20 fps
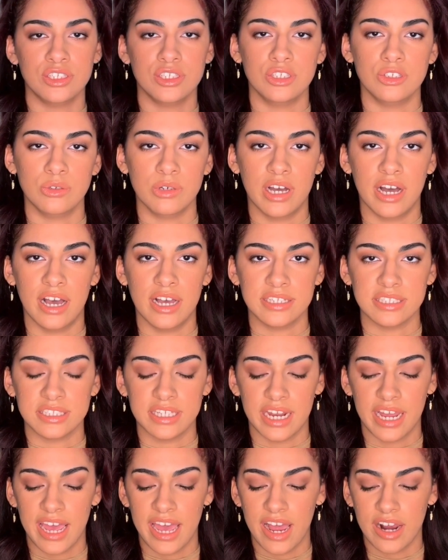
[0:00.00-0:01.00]
to you guys that
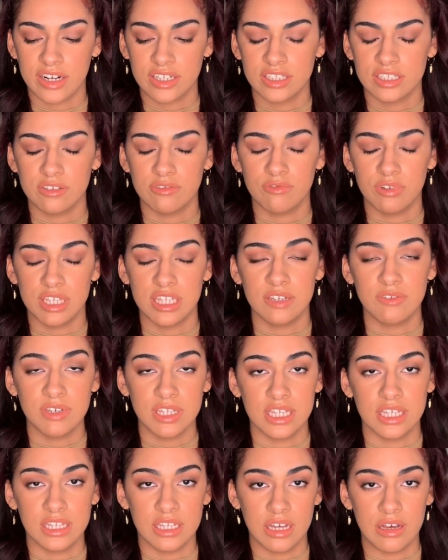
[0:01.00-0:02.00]
I actually
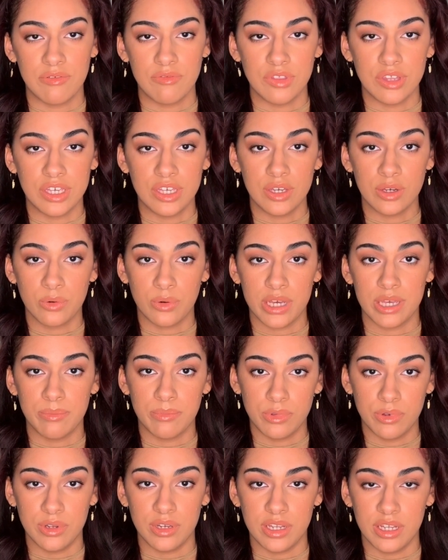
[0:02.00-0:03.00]
really love the Equate
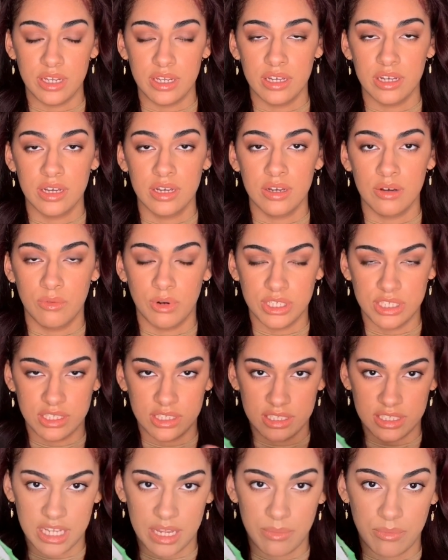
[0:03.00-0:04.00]
Beauty, which is the
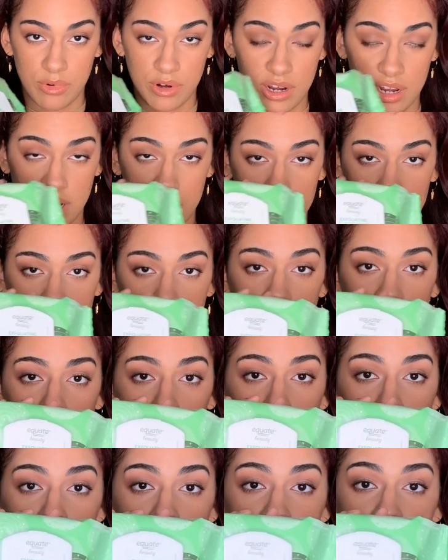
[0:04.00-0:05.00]
same brand,
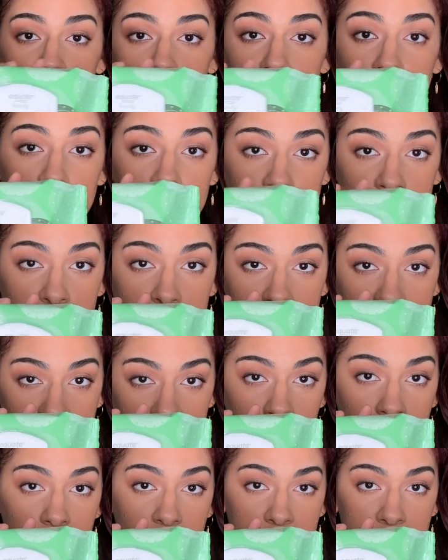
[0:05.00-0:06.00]
the blue
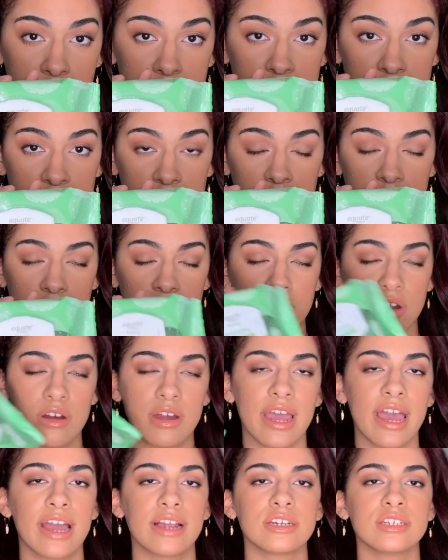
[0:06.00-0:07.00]
makeup wipes. They are
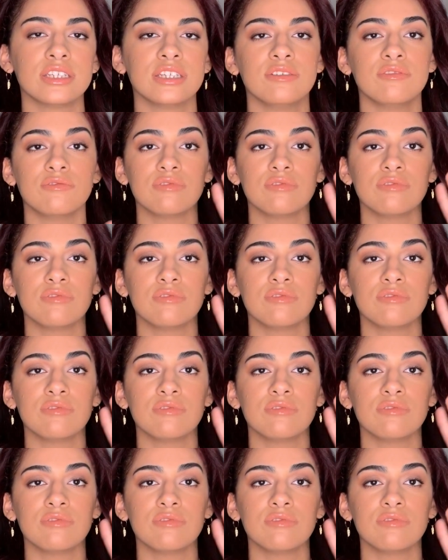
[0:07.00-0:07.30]
actually